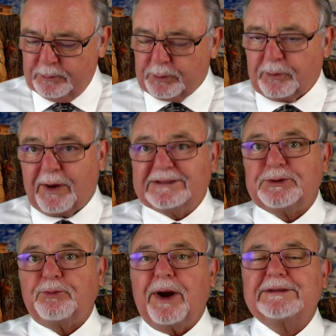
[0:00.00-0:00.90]
We're
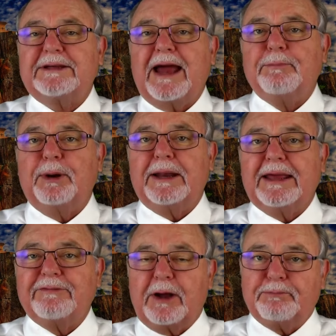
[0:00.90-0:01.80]
resurrected, I
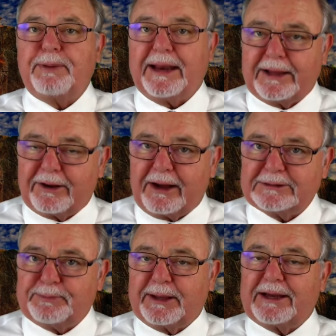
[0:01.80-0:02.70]
believe, on
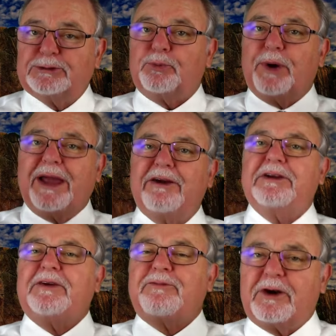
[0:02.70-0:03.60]
Pentecost because we're
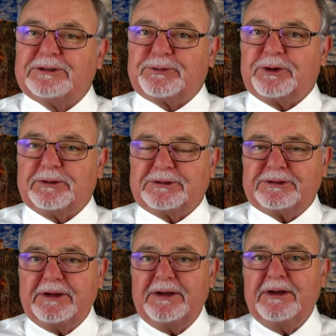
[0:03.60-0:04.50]
the first
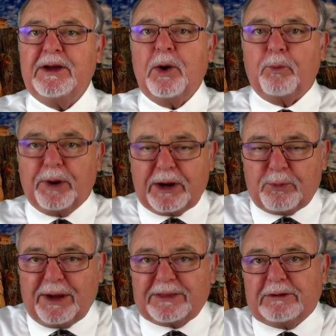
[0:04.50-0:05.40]
fruits. We're
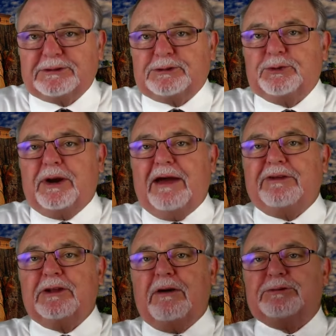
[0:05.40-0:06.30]
what those two
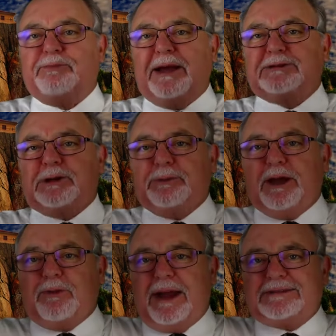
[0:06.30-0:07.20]
leavened loaves picture,
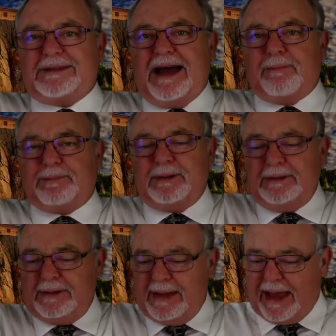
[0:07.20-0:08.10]
being raised up
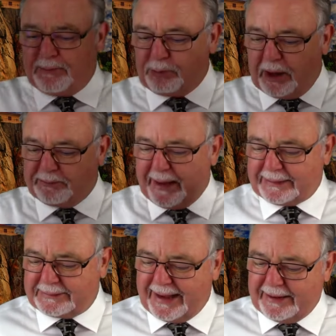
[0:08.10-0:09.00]
and brought
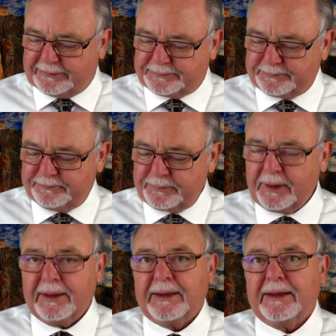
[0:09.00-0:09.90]
back down.
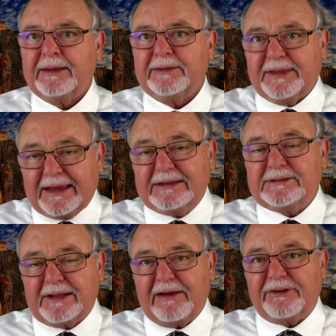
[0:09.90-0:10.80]
These
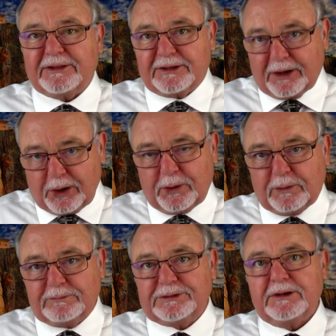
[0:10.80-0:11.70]
leavened
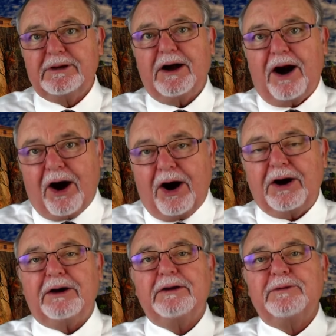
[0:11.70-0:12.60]
loaves
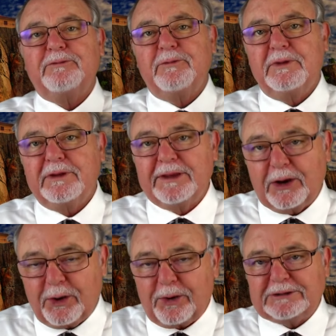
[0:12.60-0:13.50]
are the
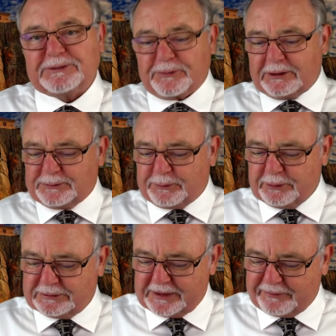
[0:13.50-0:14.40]
Lord's first
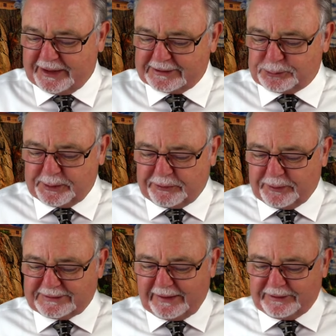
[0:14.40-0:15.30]
fruits, Leviticus
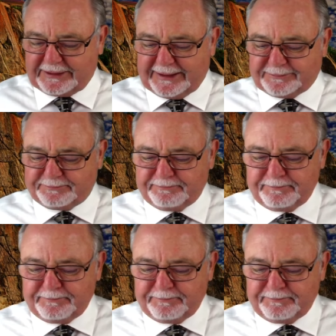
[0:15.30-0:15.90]
23:17.